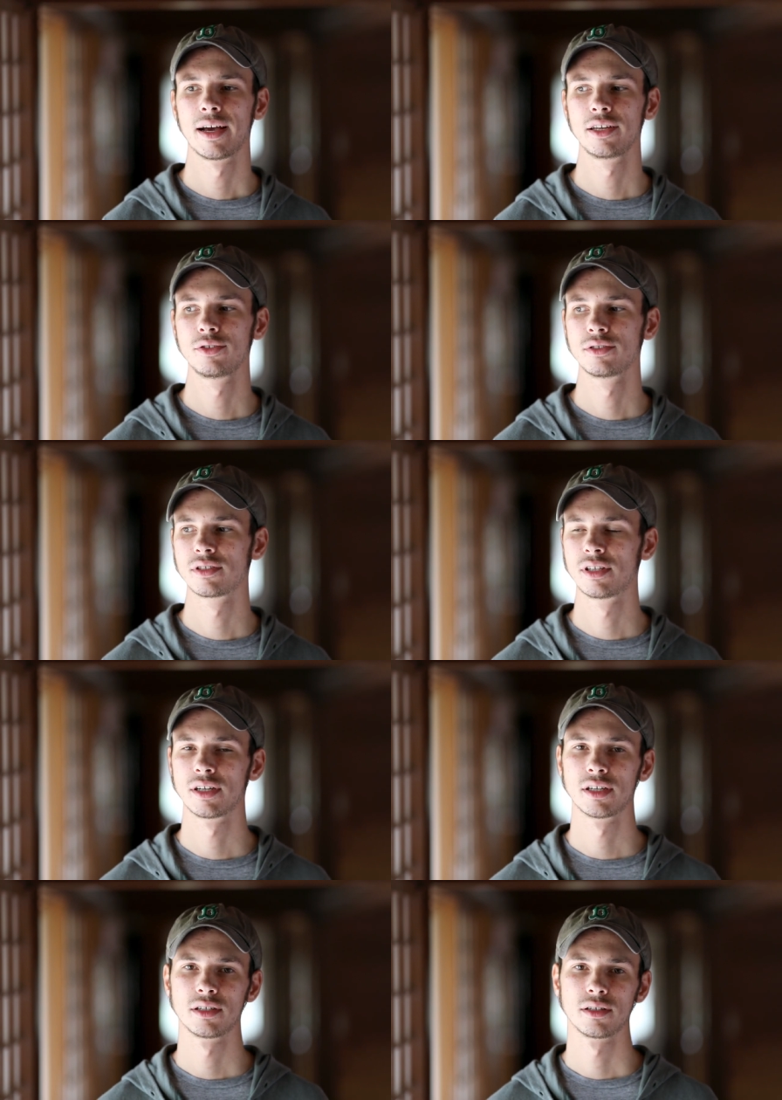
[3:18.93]
I used
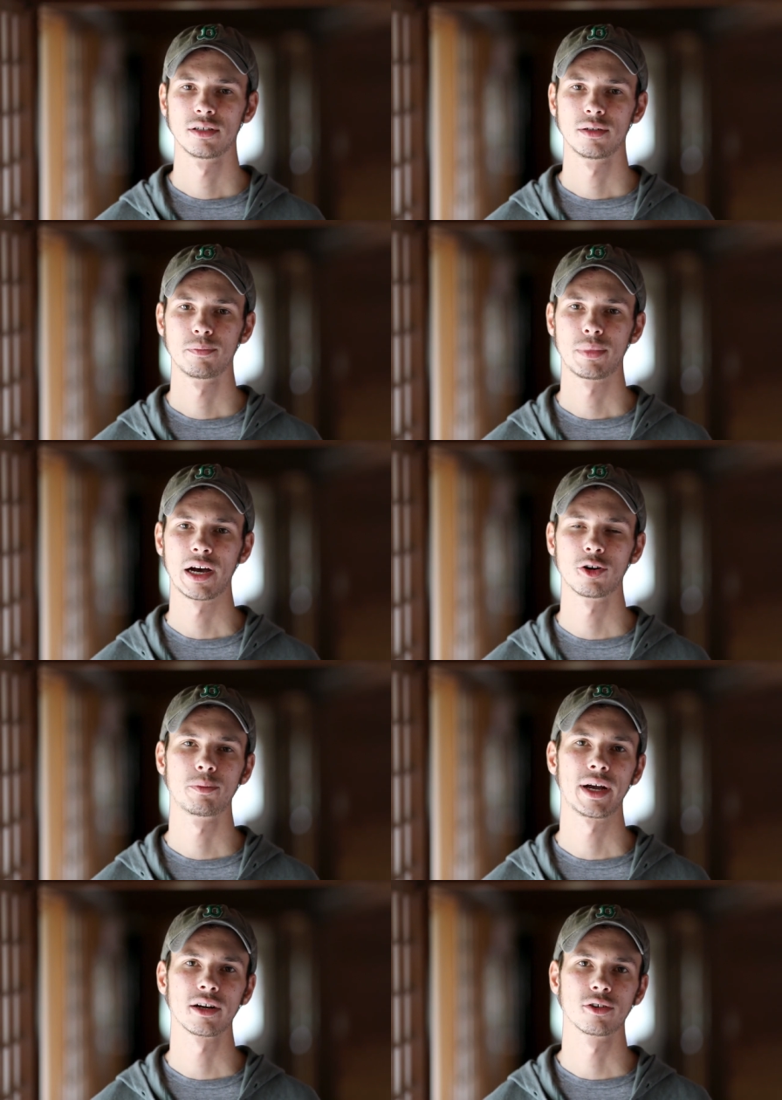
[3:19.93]
the power
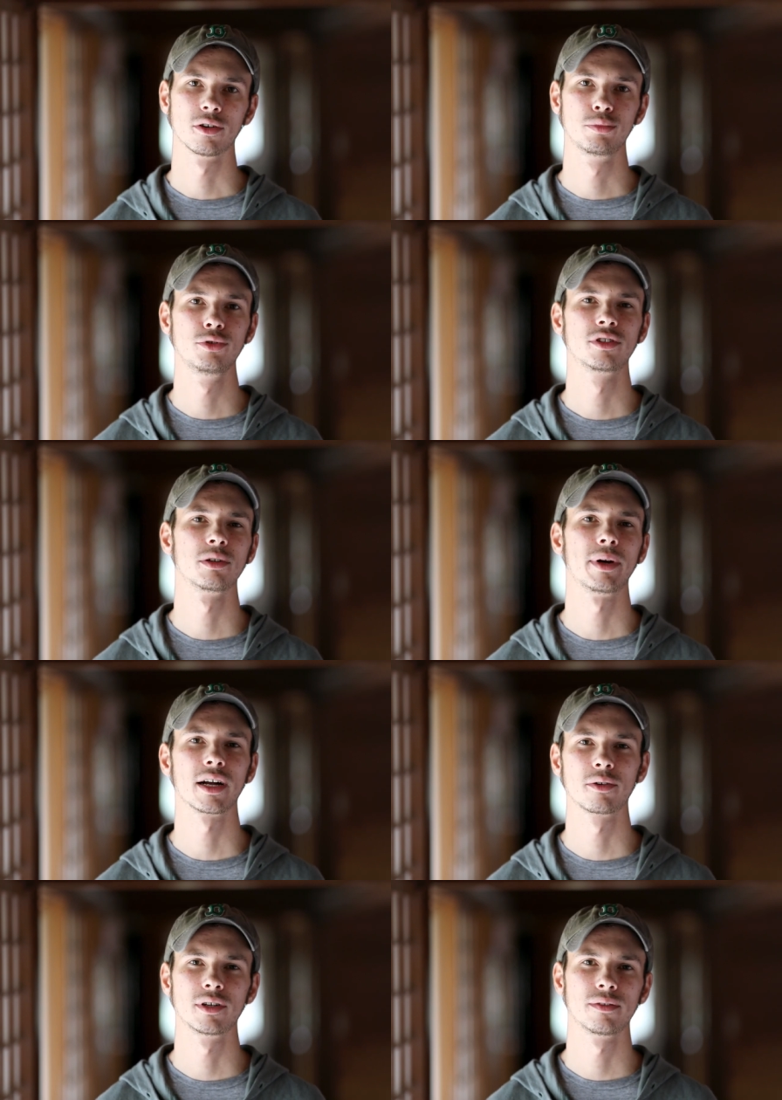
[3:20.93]
pack or booster
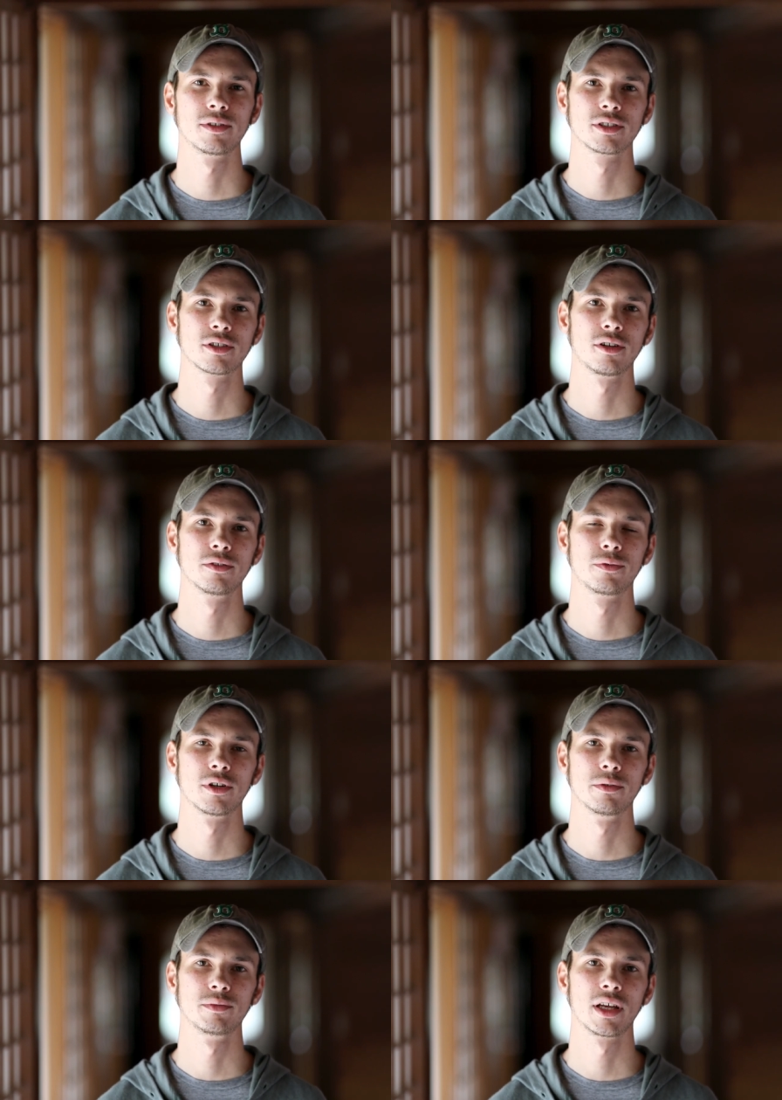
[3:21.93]
pack, whatever it's called
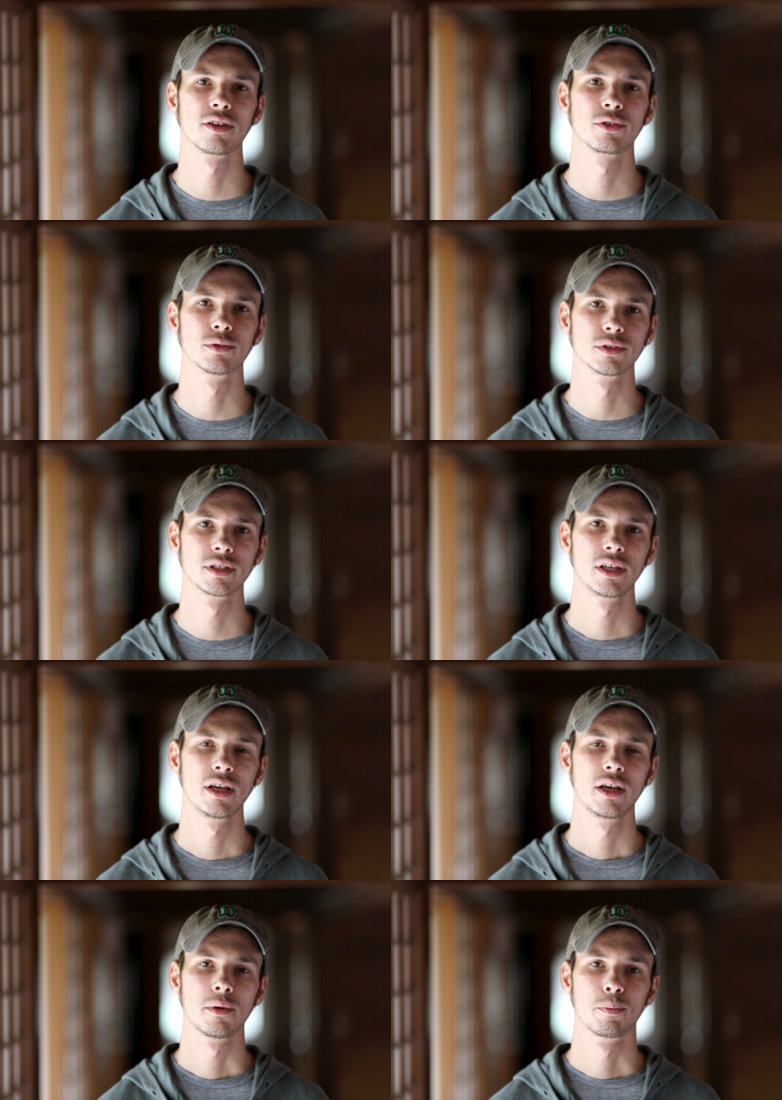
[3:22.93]
from Tether Tools,
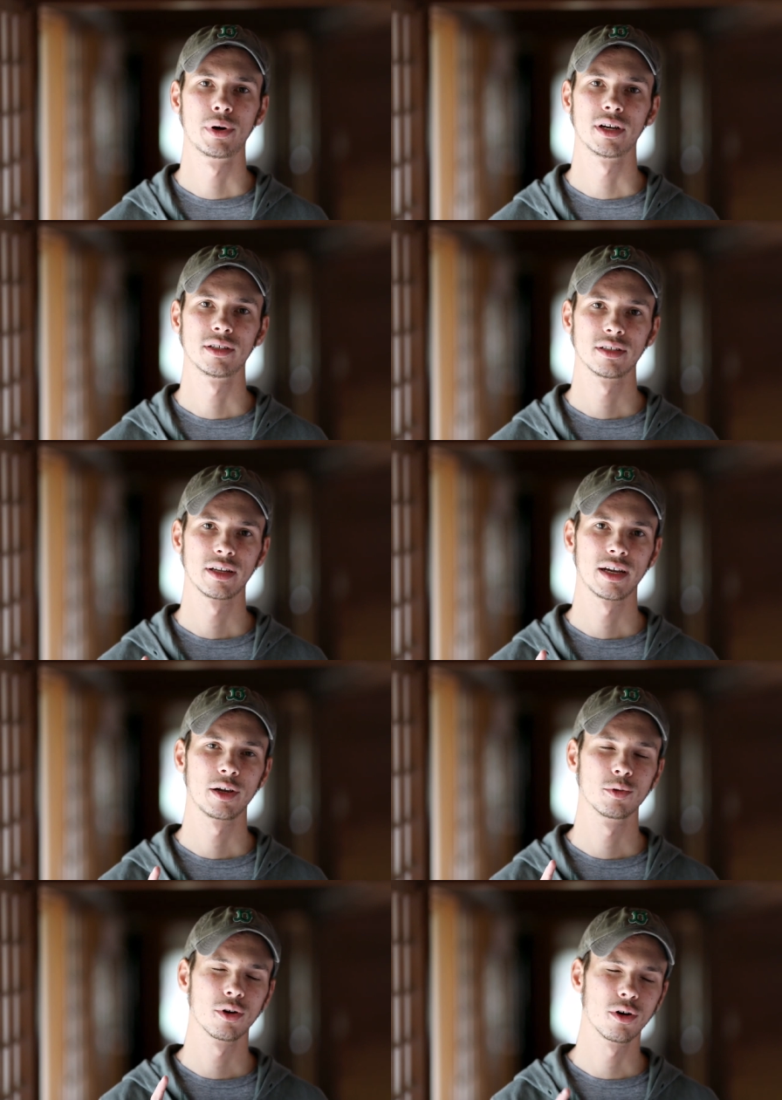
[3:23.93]
but
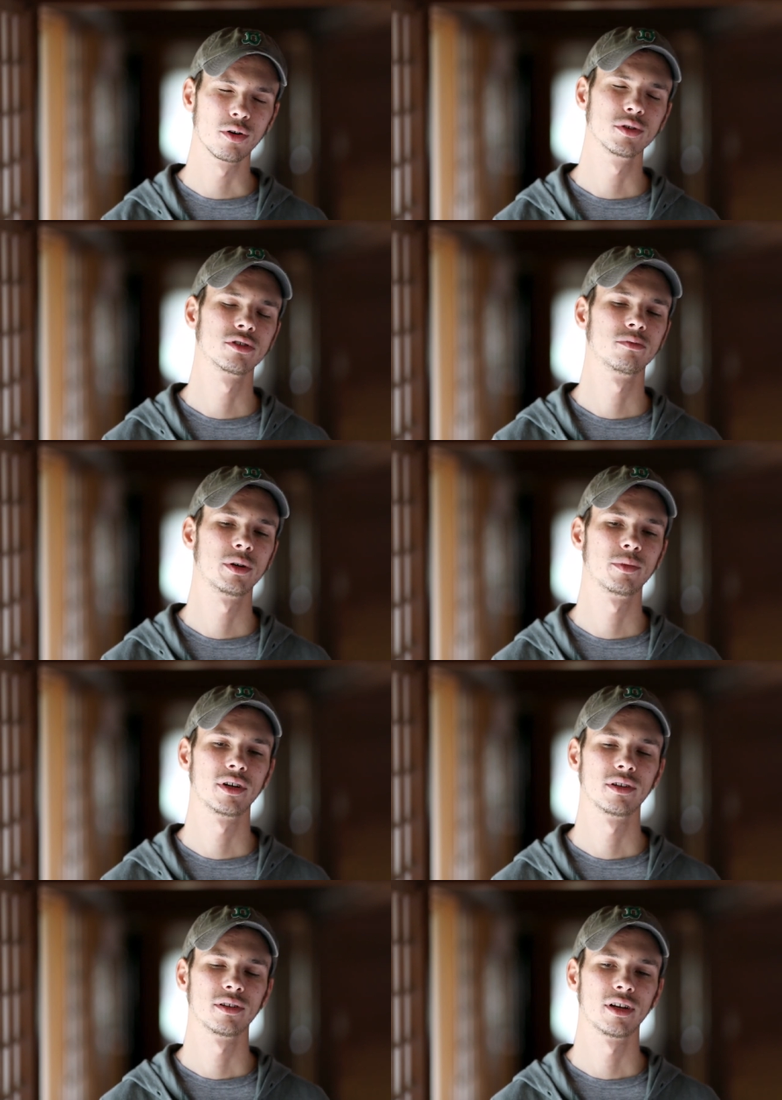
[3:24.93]
I will always
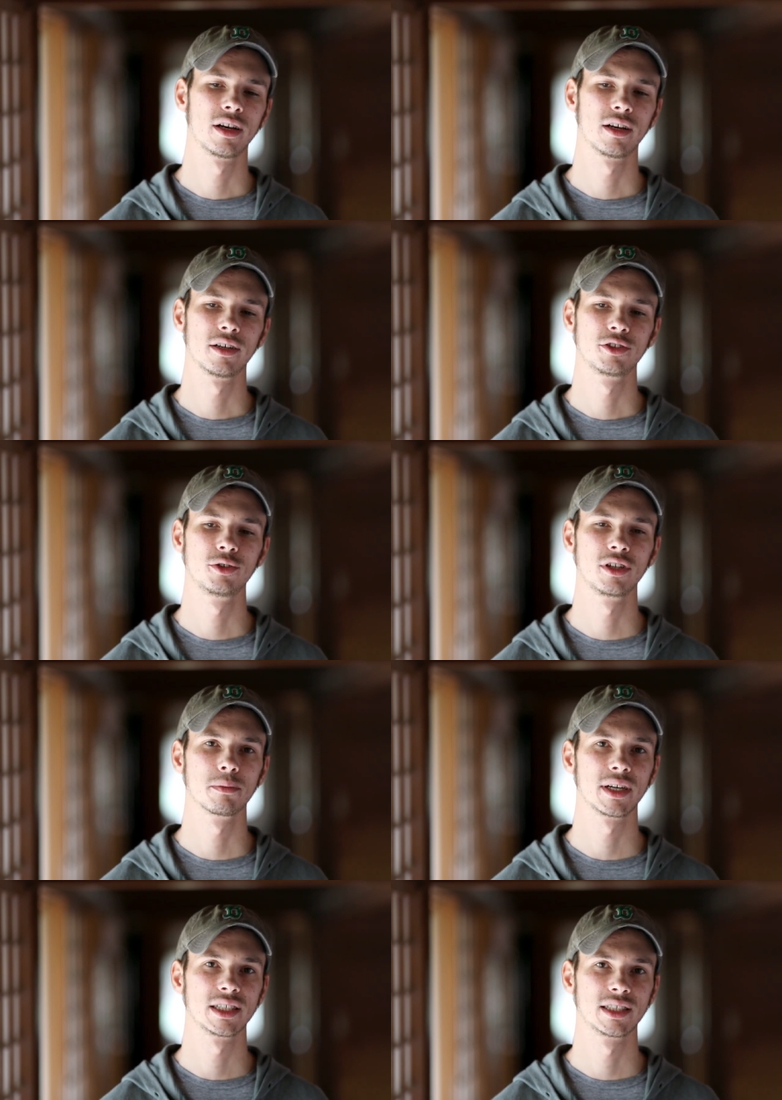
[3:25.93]
remember uh,
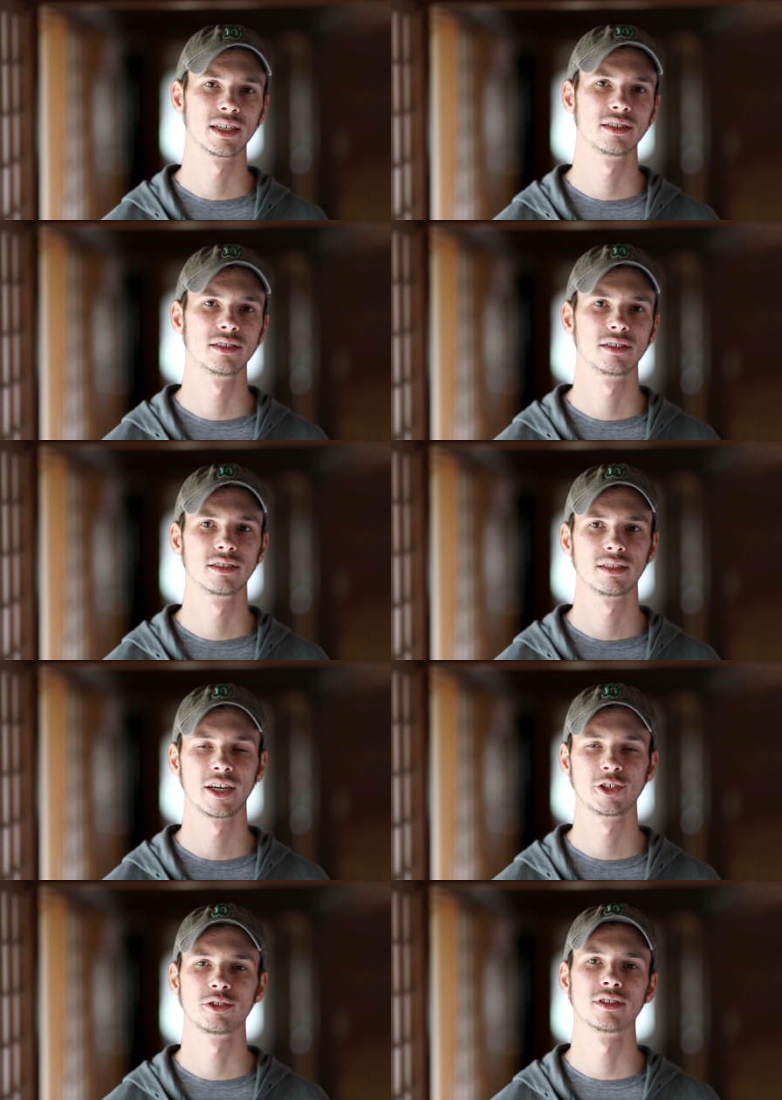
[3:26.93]
shooting my son's
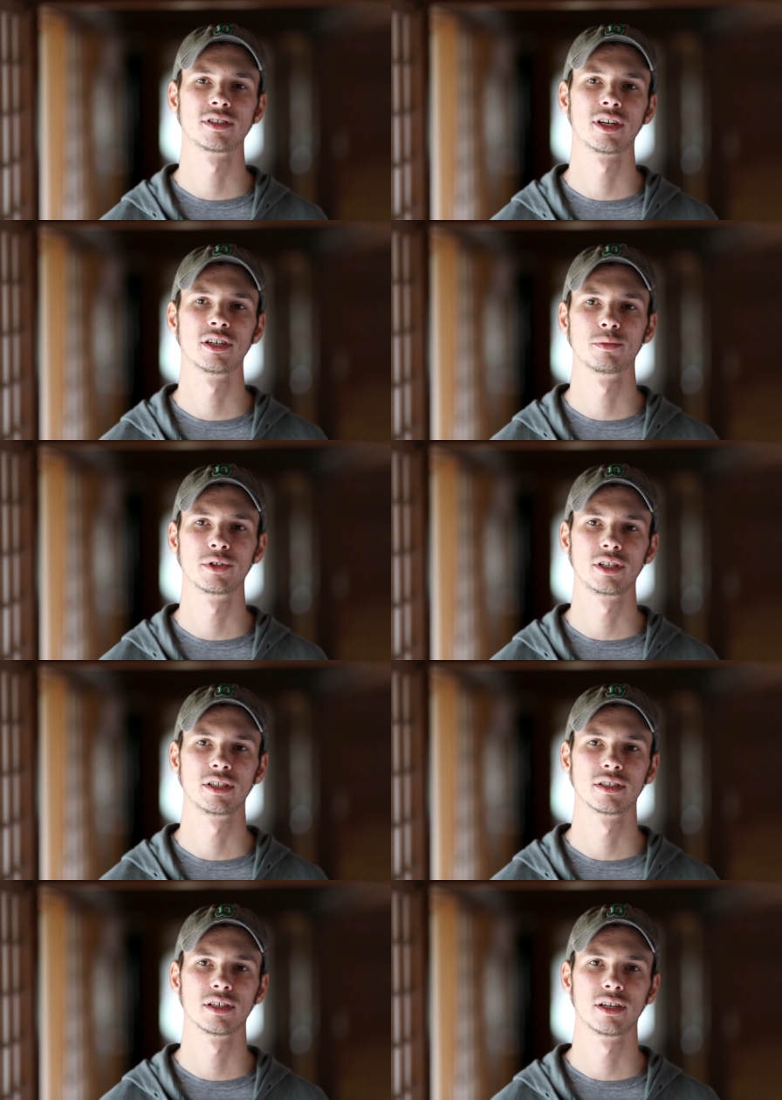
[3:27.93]
entrance
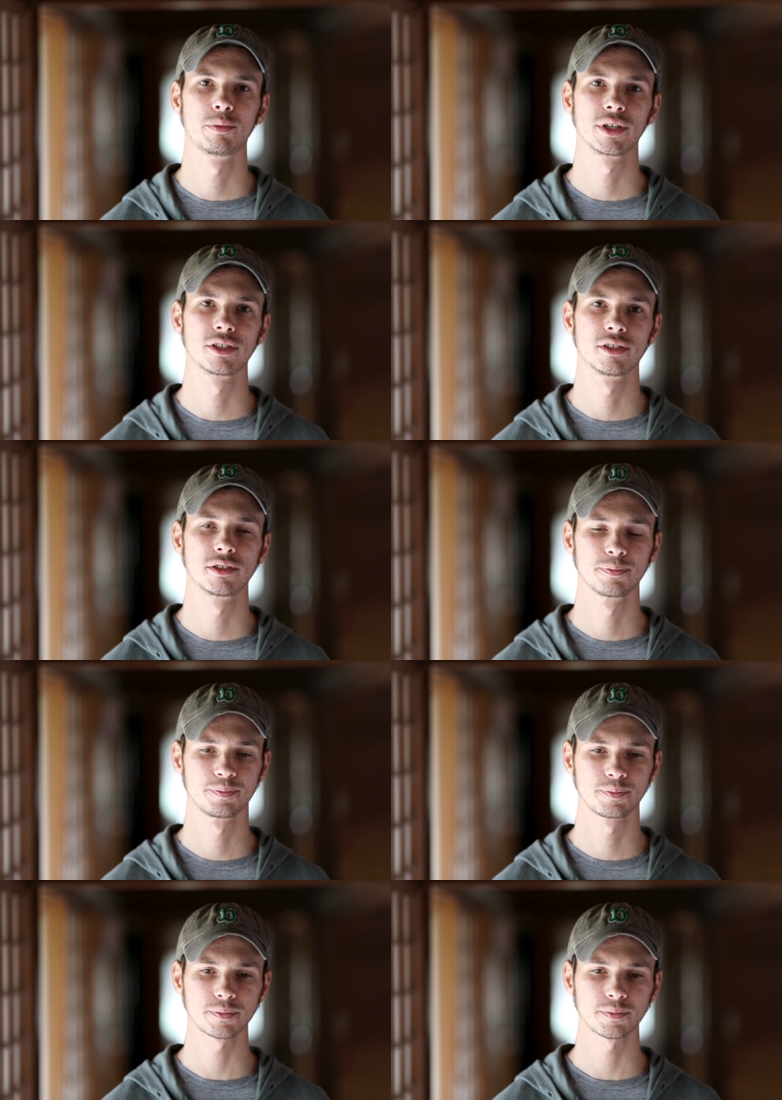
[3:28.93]
ceremony uh, pictures.